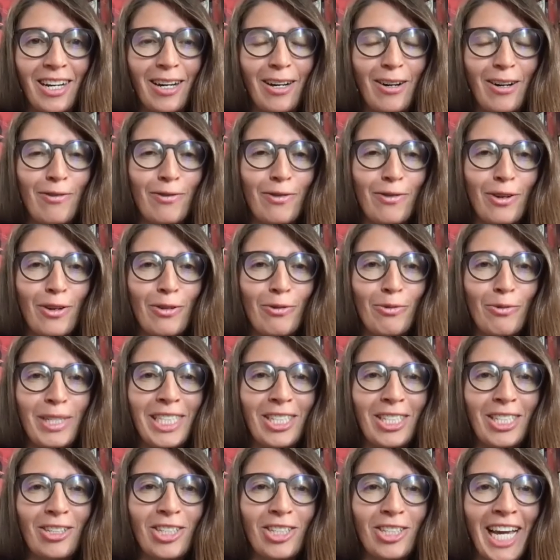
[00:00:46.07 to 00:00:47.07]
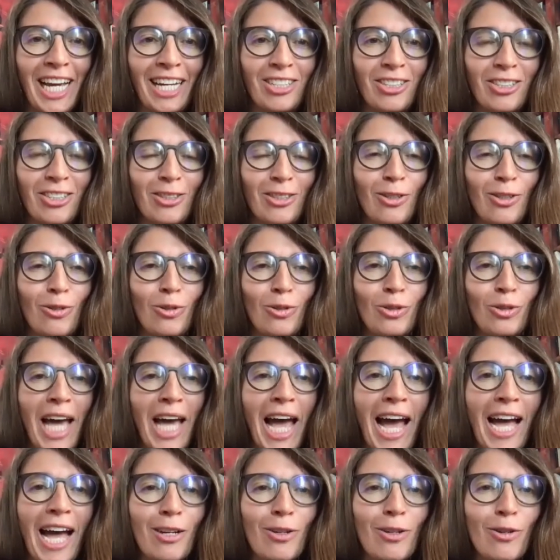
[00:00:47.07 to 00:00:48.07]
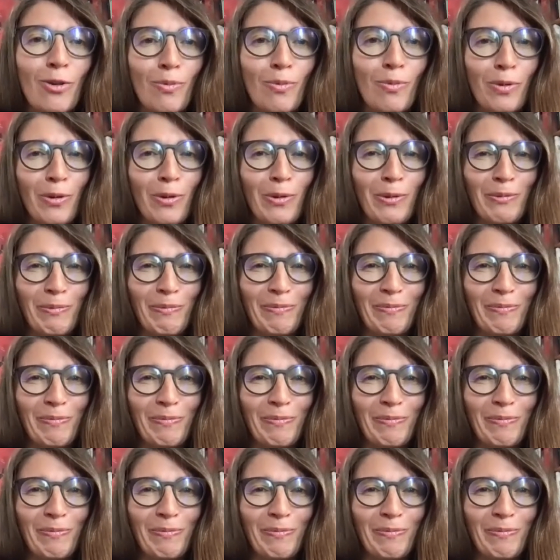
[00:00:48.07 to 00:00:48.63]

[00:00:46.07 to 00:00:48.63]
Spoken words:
of research action called ALGOPO.